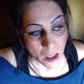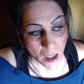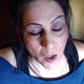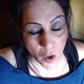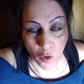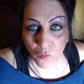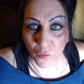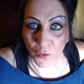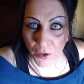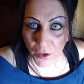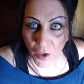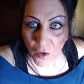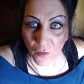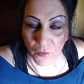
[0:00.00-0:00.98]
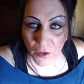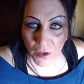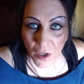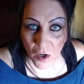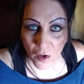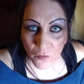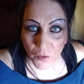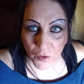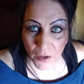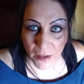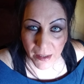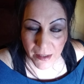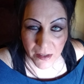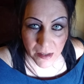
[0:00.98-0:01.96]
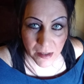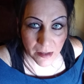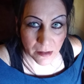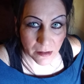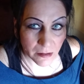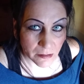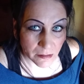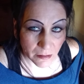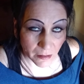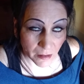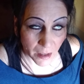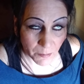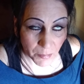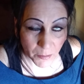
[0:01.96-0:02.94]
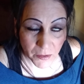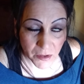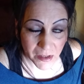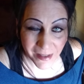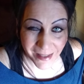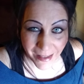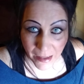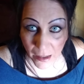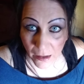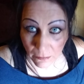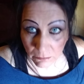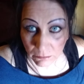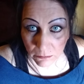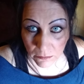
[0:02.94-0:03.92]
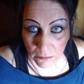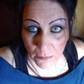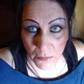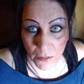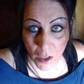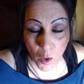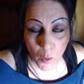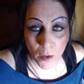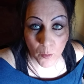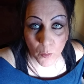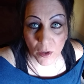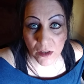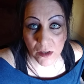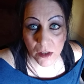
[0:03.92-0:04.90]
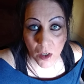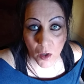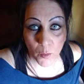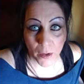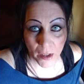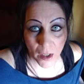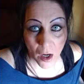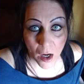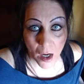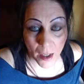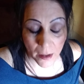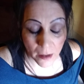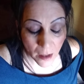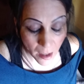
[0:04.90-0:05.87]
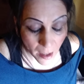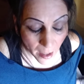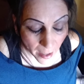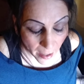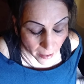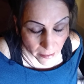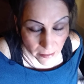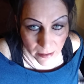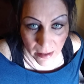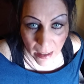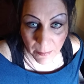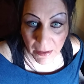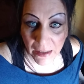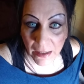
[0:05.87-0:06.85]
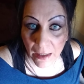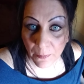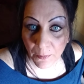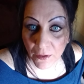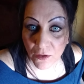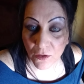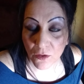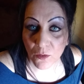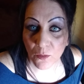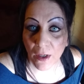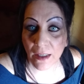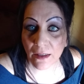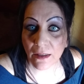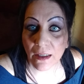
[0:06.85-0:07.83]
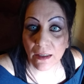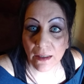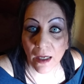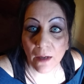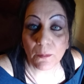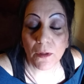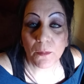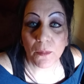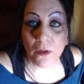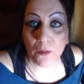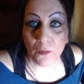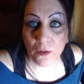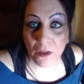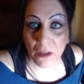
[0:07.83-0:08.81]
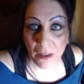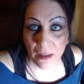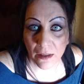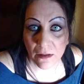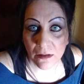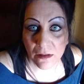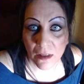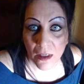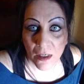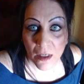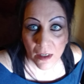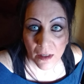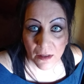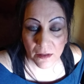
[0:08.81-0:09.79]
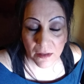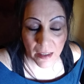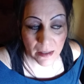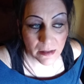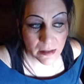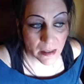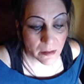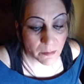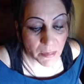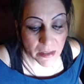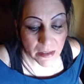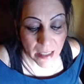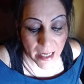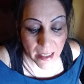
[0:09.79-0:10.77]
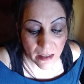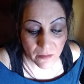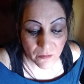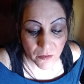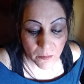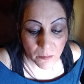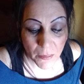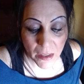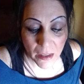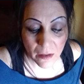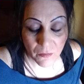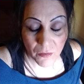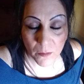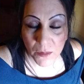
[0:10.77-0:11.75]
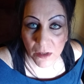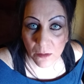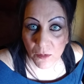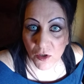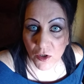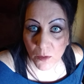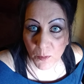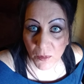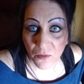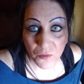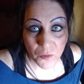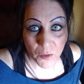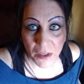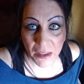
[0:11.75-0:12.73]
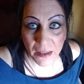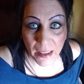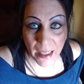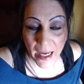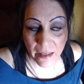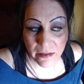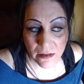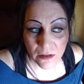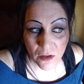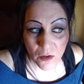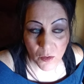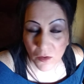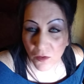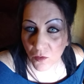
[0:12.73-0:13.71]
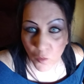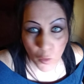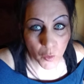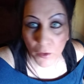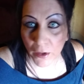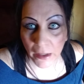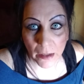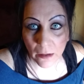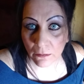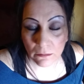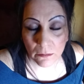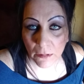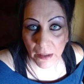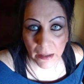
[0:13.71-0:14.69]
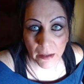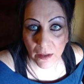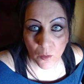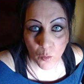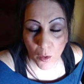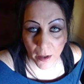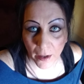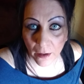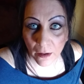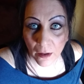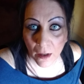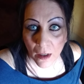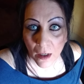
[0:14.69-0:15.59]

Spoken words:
over and over and over, and they just, a lot of people just sit there knowing what's going on. And it's time to get up and do the right thing now, people. It really is. The things that have been taken from me from some stupid freak that has no authority anywhere